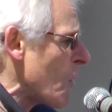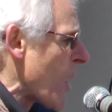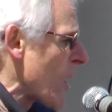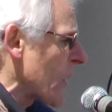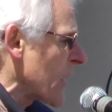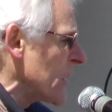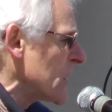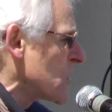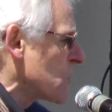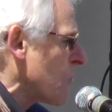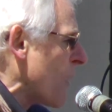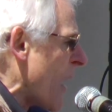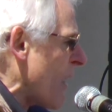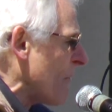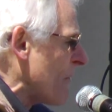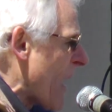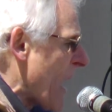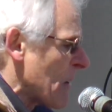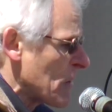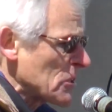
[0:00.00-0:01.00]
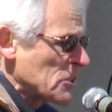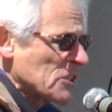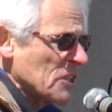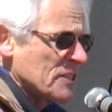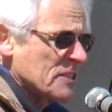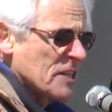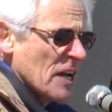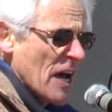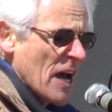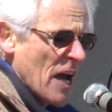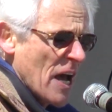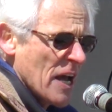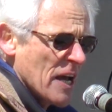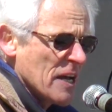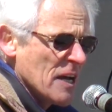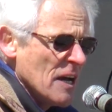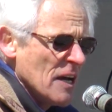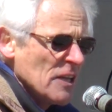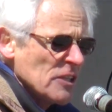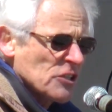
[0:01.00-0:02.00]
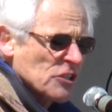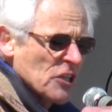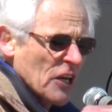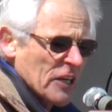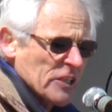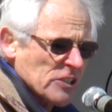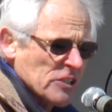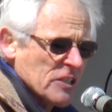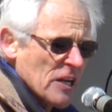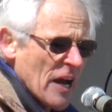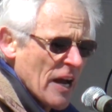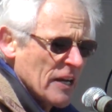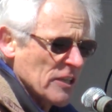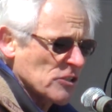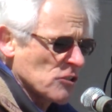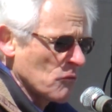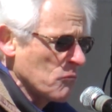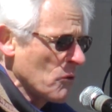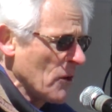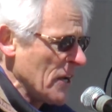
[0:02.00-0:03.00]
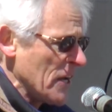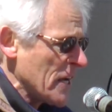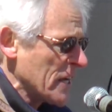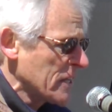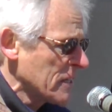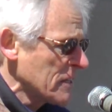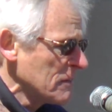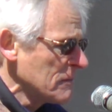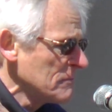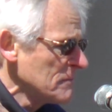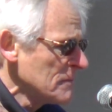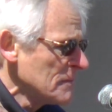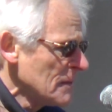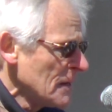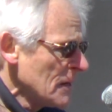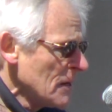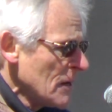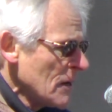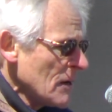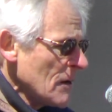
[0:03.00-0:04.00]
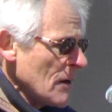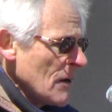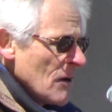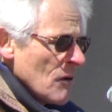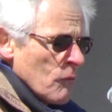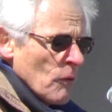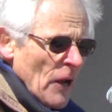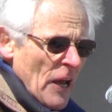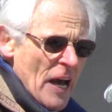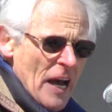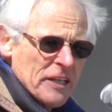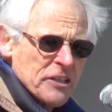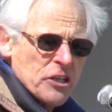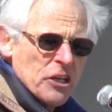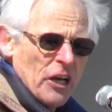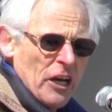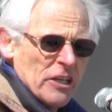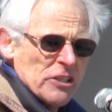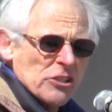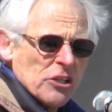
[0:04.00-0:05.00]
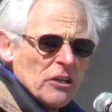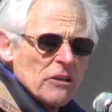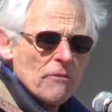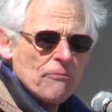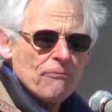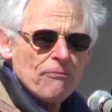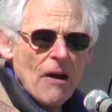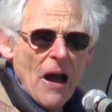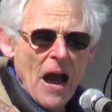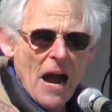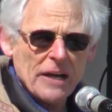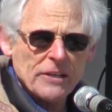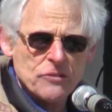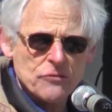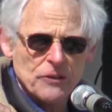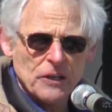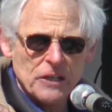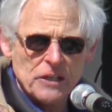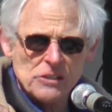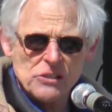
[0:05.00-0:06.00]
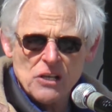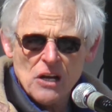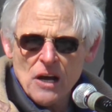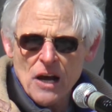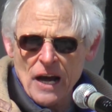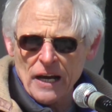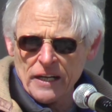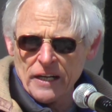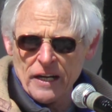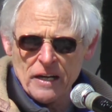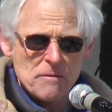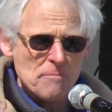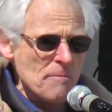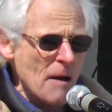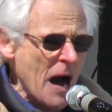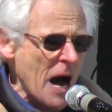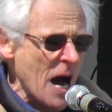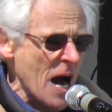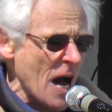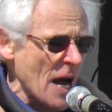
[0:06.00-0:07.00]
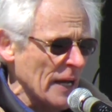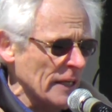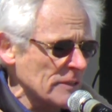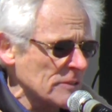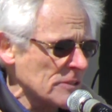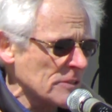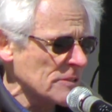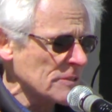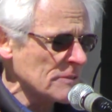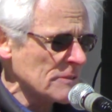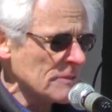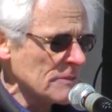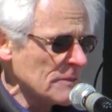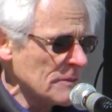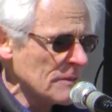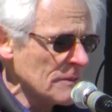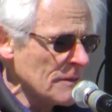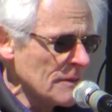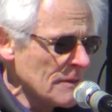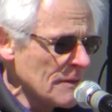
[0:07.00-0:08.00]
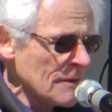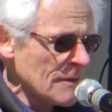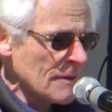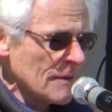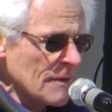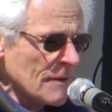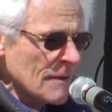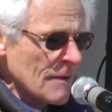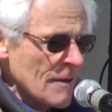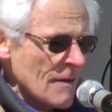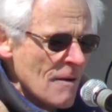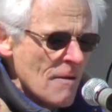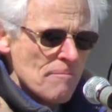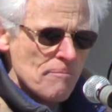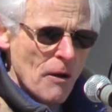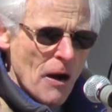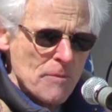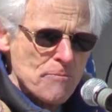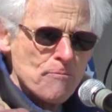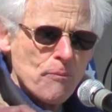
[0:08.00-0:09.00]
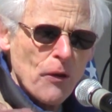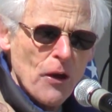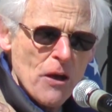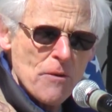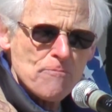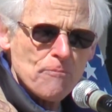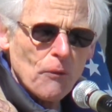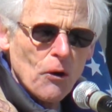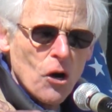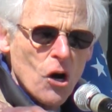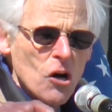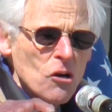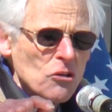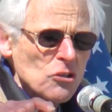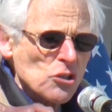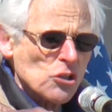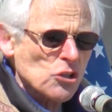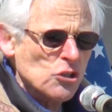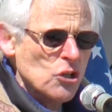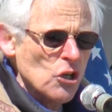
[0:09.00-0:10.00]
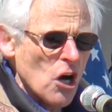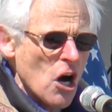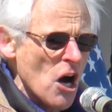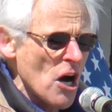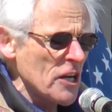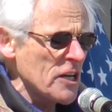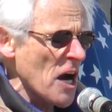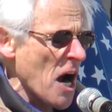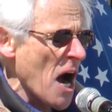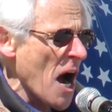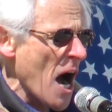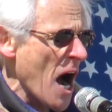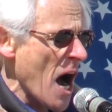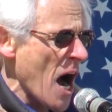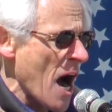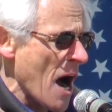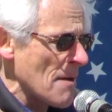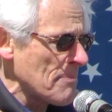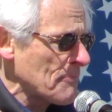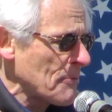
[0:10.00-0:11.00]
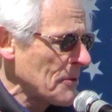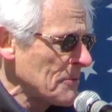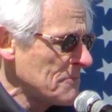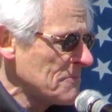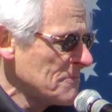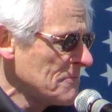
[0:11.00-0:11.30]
working 12 hours a day, 6 days a week. We had kids in the factories and in the mines. But people stood up.